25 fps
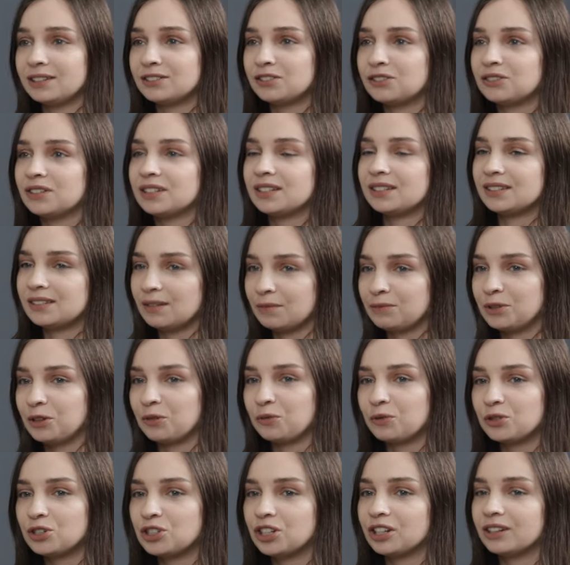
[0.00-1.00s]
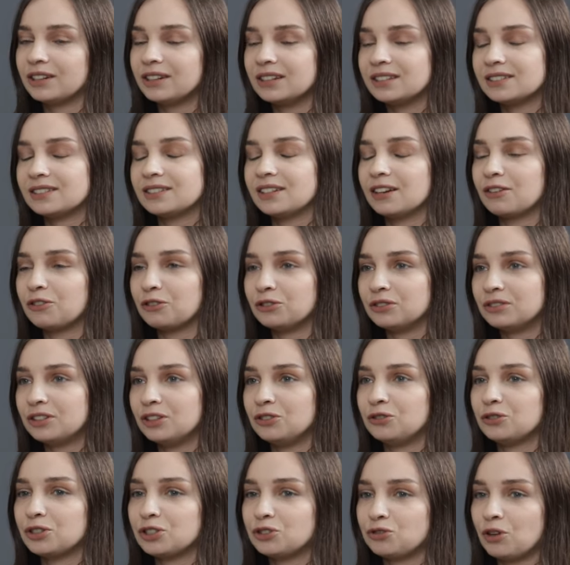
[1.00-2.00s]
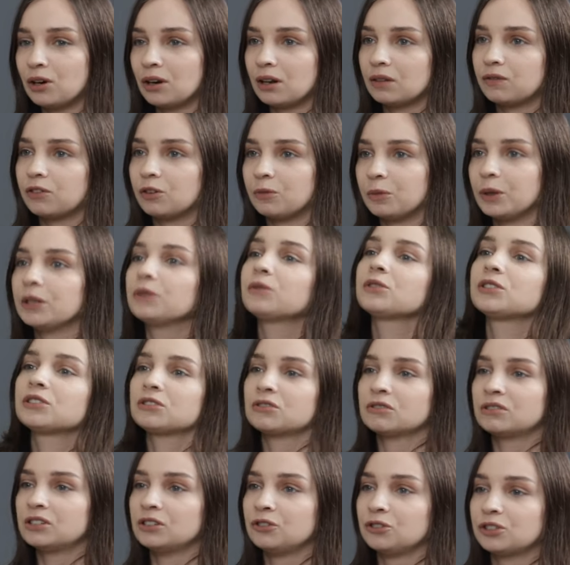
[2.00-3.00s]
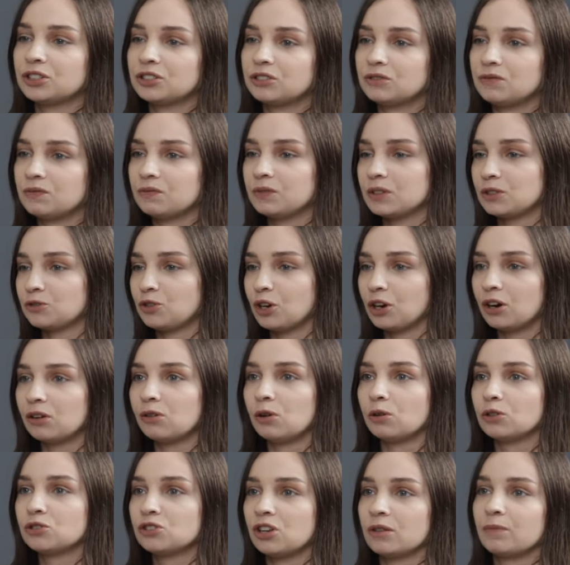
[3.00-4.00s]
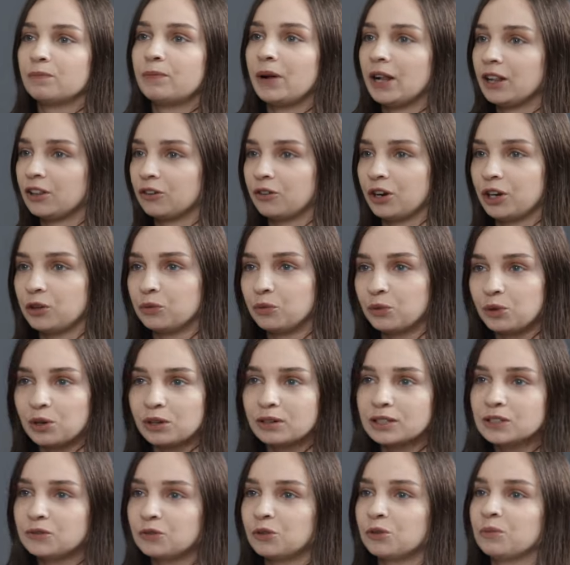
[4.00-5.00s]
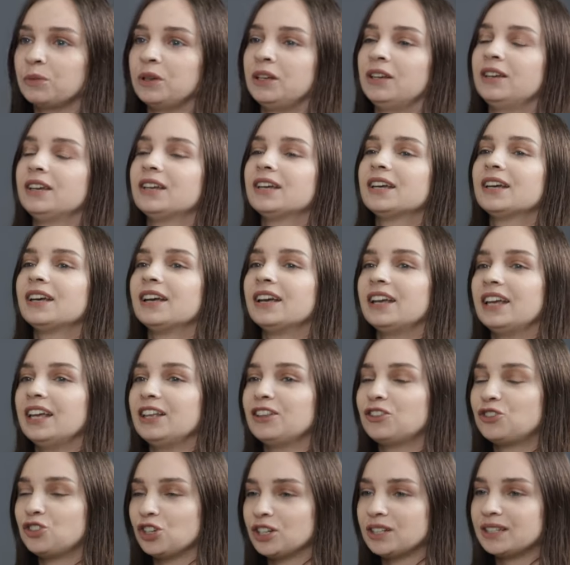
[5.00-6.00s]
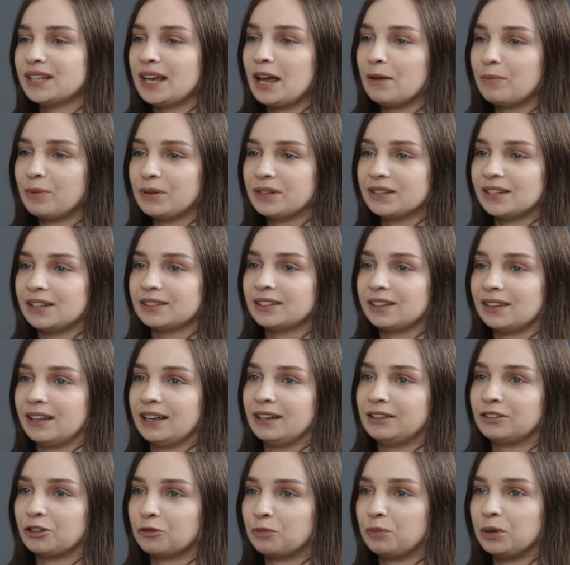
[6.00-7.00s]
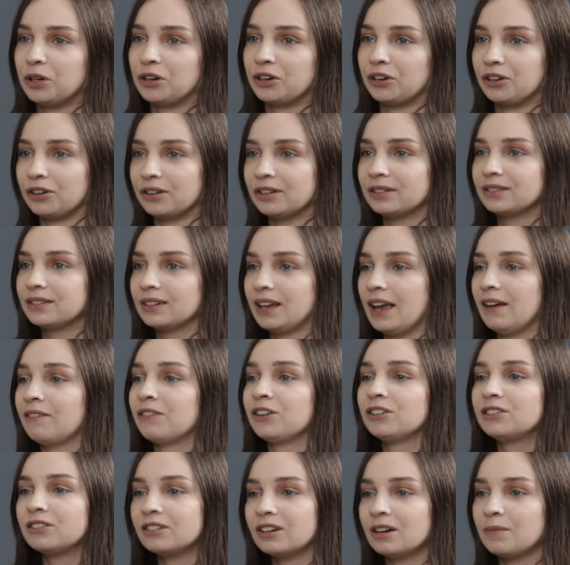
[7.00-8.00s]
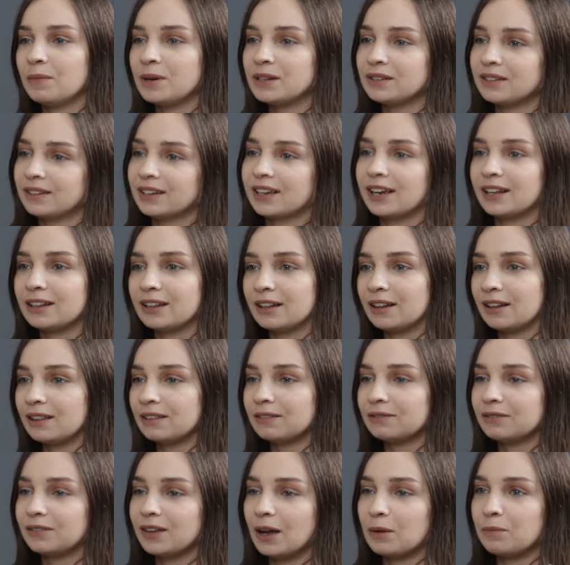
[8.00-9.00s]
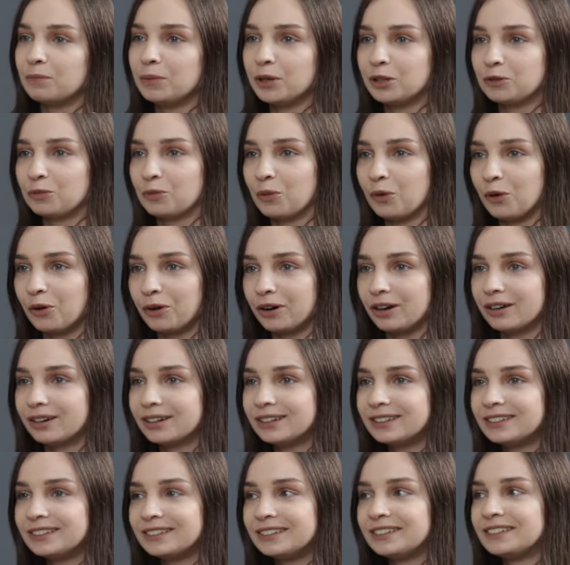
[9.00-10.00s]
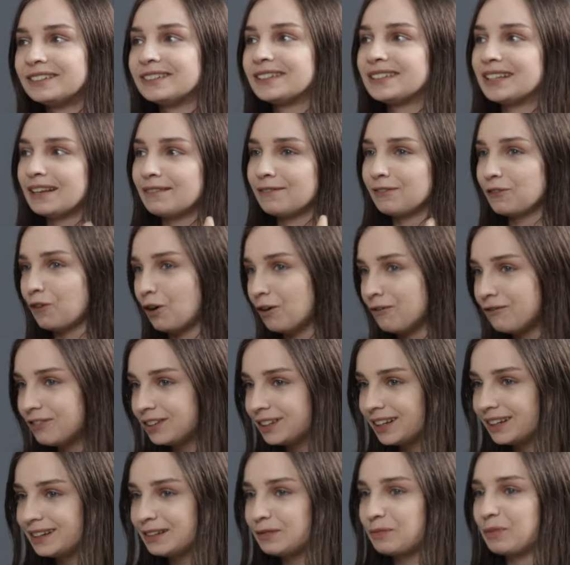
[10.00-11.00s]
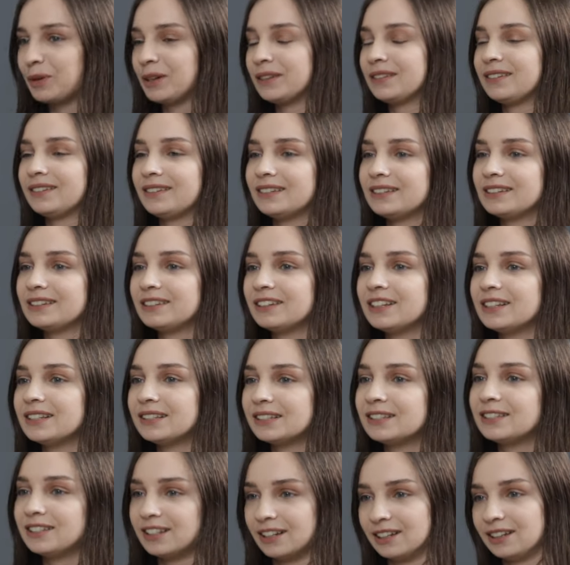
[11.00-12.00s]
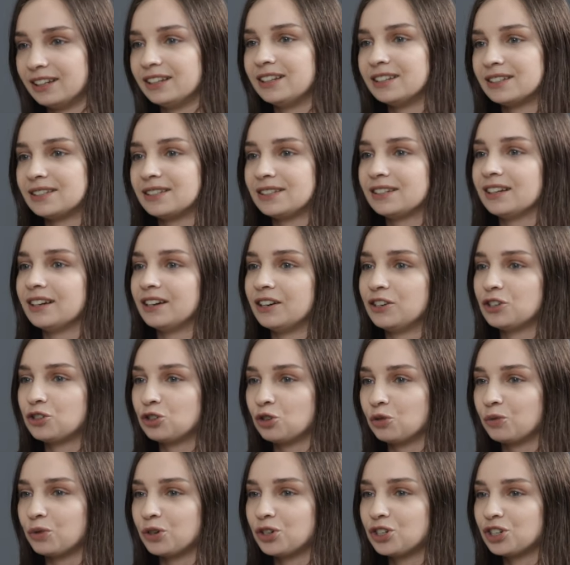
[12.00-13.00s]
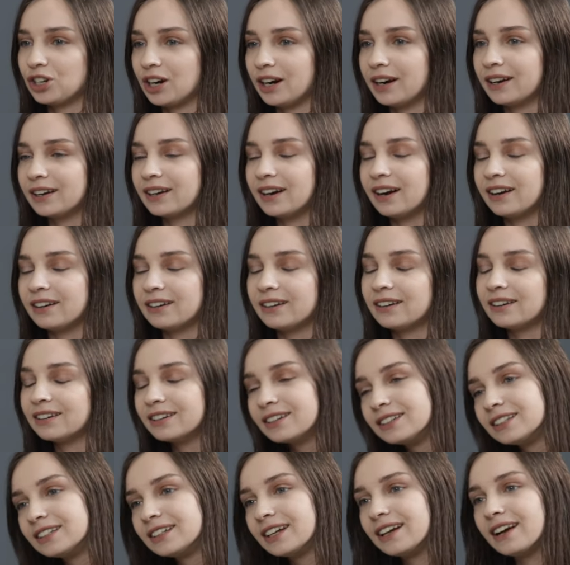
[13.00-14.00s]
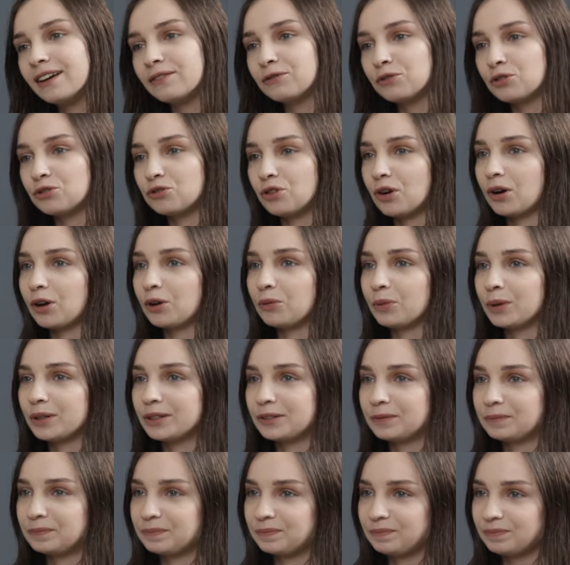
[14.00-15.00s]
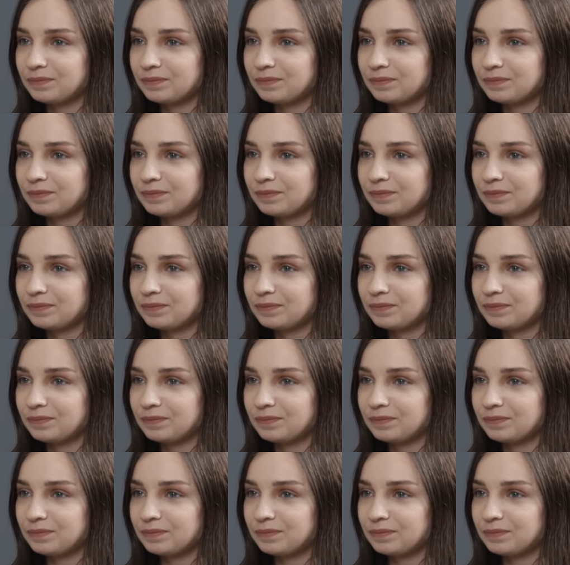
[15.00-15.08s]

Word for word: So this is something which is a continuous struggle for me. It was a continuous struggle also at Belgrade Worlds for me. It just happens at a later period. Every tournament I get a, a bit more self-confident, but this still is an issue which I kind of have to struggle with.